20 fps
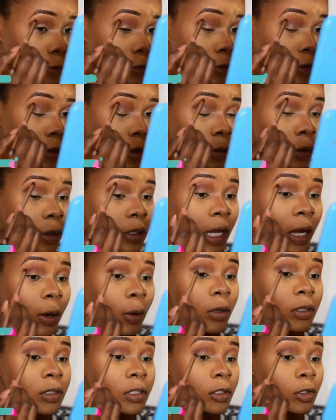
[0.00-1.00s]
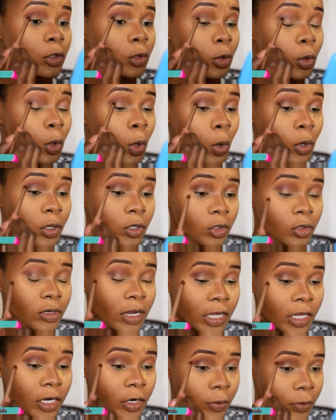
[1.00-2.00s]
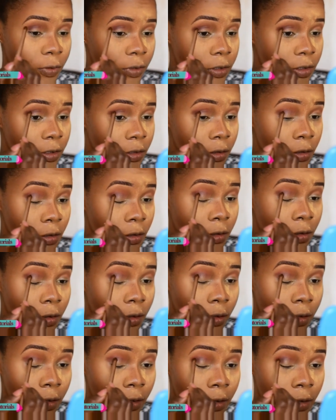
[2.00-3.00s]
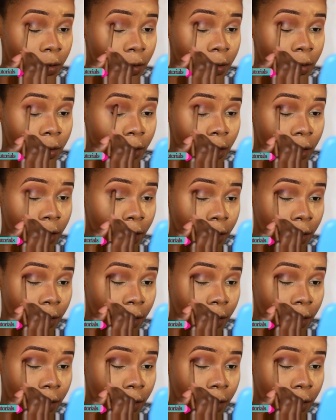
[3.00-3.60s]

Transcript: So I want it to go into the crease here